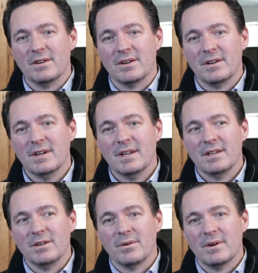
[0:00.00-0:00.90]

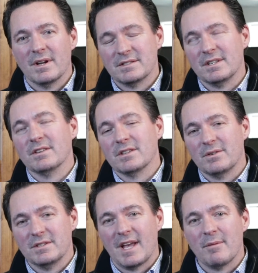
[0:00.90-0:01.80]
a sales
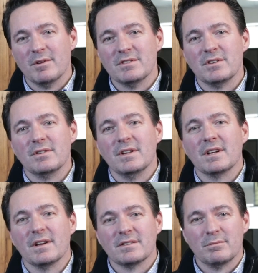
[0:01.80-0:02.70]
increase happens, your
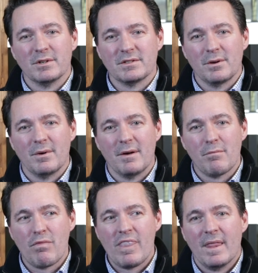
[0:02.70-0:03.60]
unique customers go up.
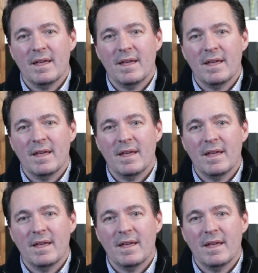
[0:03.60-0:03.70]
